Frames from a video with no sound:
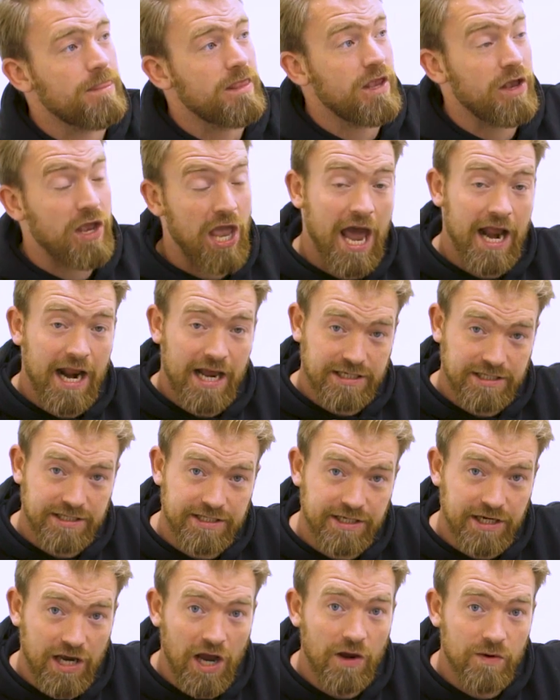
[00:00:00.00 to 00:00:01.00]
You can
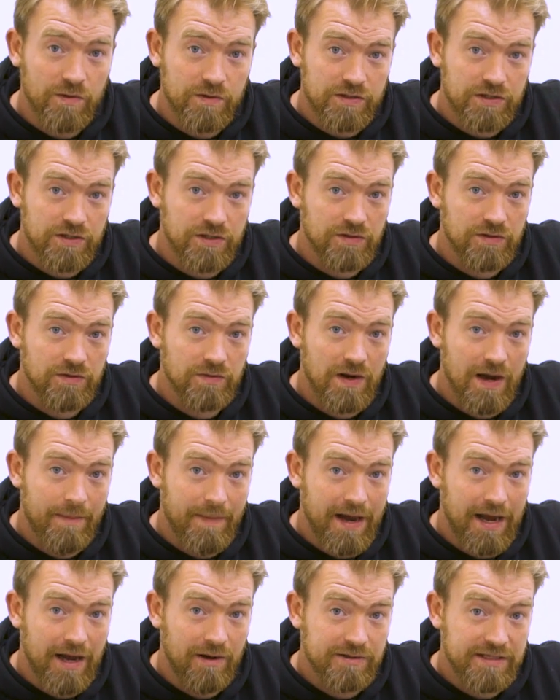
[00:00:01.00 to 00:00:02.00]
actually go to
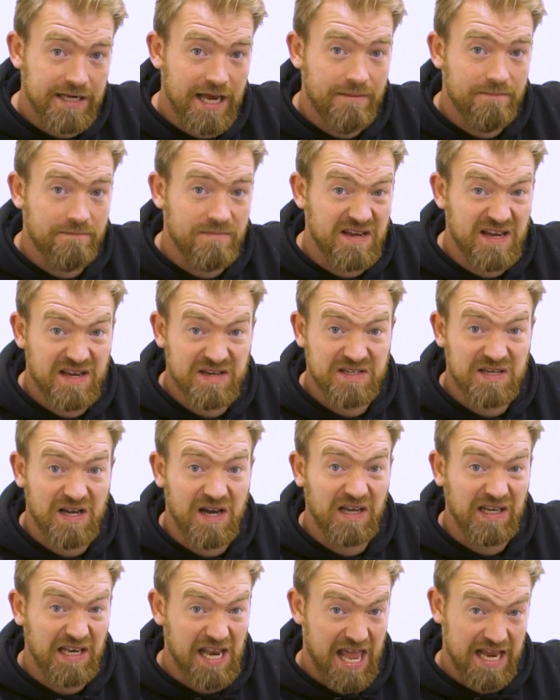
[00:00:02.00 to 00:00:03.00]
about 10
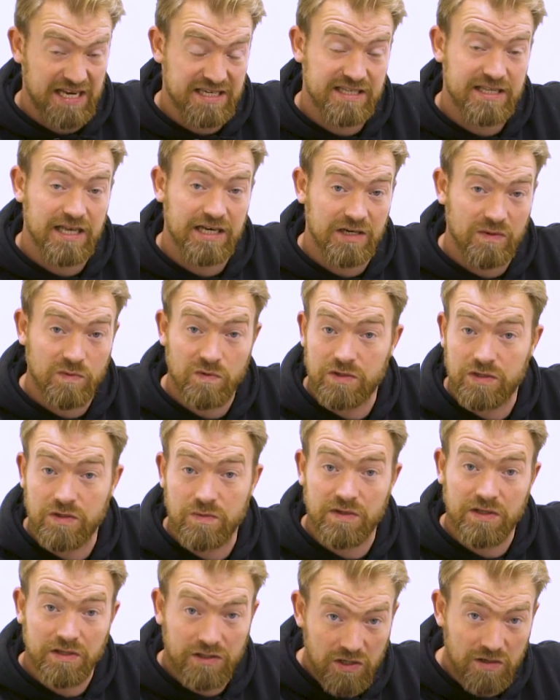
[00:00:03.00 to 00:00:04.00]
psi less than you would do
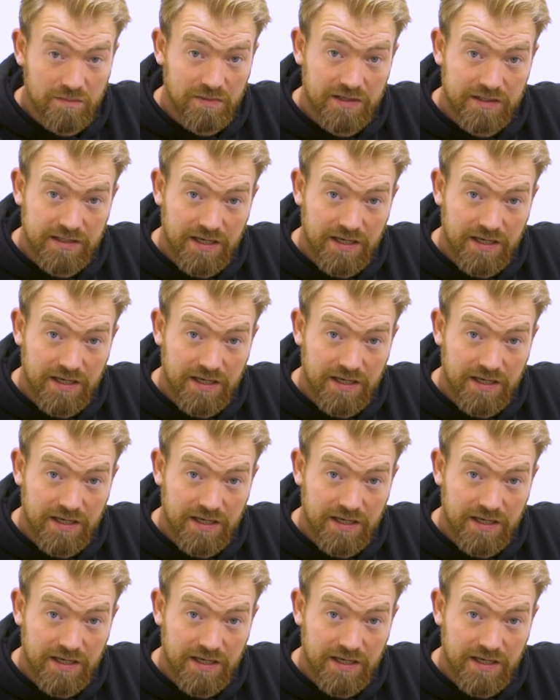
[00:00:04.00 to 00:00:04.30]
with a tubeless